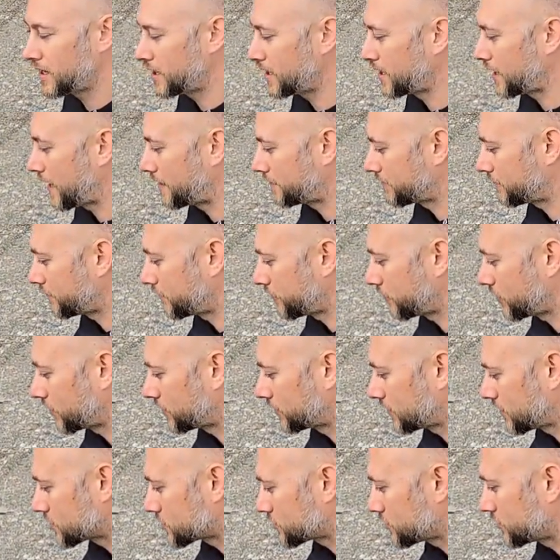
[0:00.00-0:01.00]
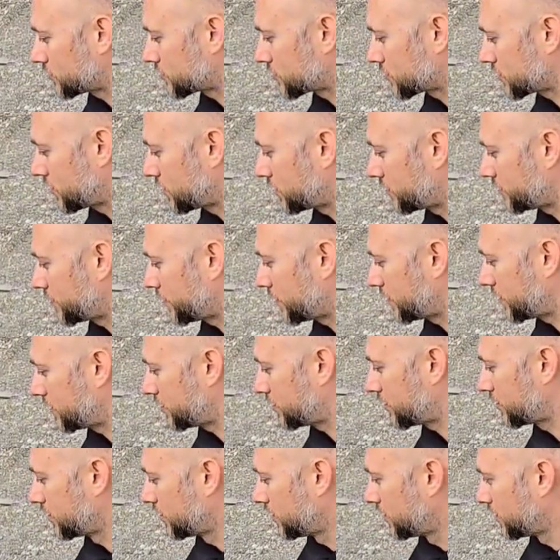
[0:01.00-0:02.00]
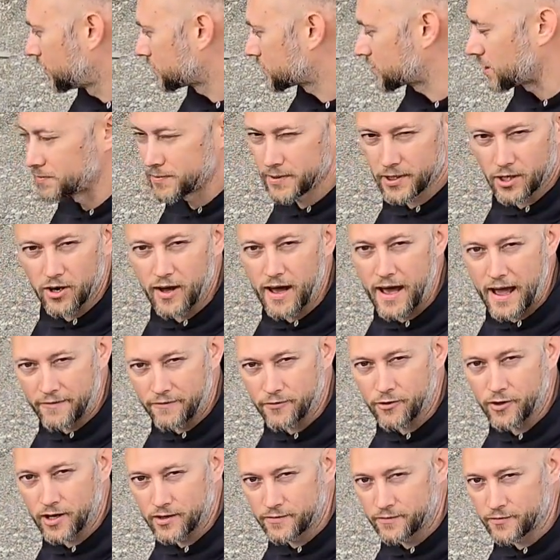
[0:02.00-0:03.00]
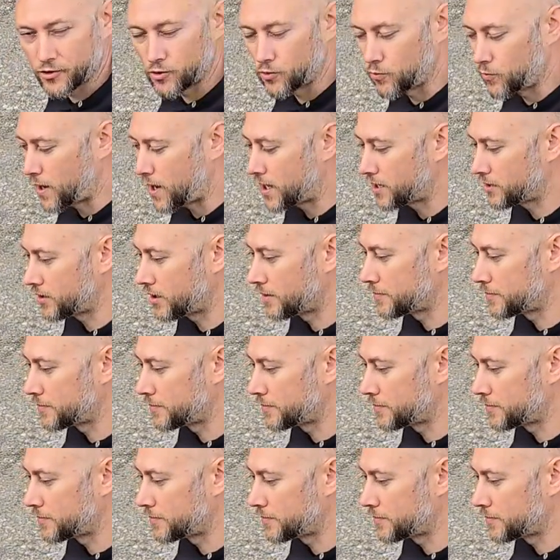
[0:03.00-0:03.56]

and I have a feeling this one's going to be something I'll have around for a while.